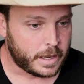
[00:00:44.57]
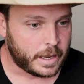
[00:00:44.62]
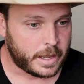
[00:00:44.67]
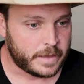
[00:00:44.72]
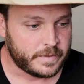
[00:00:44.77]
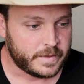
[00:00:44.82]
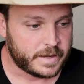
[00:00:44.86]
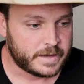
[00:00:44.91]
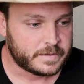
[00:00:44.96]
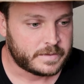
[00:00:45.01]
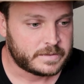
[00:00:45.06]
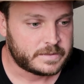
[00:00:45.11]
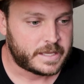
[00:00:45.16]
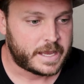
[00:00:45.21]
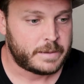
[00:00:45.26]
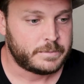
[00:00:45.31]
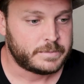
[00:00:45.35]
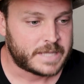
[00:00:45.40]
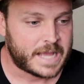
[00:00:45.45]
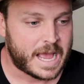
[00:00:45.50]
And then at the
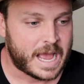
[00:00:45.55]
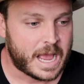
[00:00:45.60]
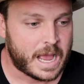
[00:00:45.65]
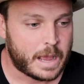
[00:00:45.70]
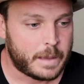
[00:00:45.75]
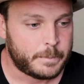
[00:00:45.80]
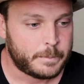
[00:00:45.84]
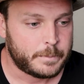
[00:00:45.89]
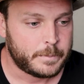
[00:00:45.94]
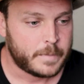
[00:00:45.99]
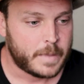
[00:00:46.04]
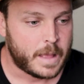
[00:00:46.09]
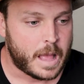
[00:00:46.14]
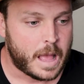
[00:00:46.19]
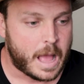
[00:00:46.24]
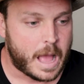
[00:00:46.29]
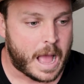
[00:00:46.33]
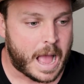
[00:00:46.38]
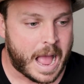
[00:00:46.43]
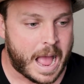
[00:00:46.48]
same time,
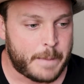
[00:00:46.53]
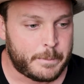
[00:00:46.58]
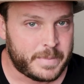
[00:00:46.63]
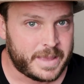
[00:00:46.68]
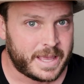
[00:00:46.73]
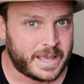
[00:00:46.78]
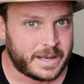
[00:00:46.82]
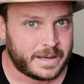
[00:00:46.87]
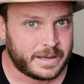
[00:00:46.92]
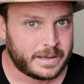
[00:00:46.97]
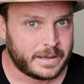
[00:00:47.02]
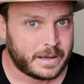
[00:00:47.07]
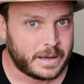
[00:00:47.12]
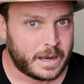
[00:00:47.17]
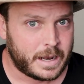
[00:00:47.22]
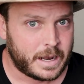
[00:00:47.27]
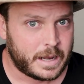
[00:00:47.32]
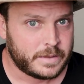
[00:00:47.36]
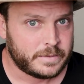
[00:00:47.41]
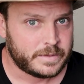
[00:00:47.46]
I met
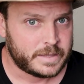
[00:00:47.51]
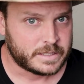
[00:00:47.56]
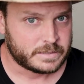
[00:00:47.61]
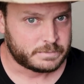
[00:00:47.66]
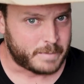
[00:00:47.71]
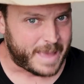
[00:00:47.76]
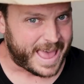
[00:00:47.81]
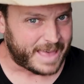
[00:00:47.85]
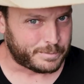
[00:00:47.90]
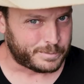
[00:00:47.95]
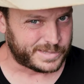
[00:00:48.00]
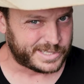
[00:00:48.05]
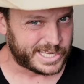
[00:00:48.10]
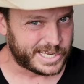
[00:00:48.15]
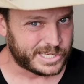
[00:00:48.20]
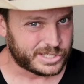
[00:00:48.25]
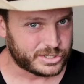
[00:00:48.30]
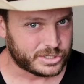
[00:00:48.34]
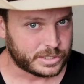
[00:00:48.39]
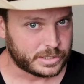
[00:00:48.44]
this
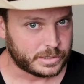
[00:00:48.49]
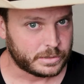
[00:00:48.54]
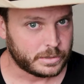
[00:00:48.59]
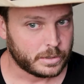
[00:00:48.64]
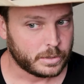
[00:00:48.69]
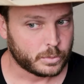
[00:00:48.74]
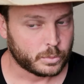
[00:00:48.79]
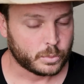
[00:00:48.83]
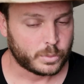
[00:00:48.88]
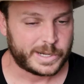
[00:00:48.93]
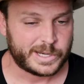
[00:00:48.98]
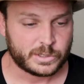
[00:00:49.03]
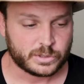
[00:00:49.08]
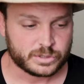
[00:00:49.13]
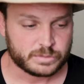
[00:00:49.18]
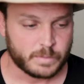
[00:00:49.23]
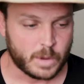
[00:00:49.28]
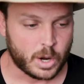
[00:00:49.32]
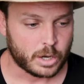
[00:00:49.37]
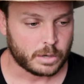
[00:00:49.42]
mathematician, real
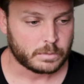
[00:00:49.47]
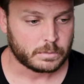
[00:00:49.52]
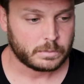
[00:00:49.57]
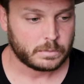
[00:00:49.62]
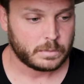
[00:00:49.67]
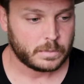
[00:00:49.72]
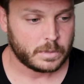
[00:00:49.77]
smart,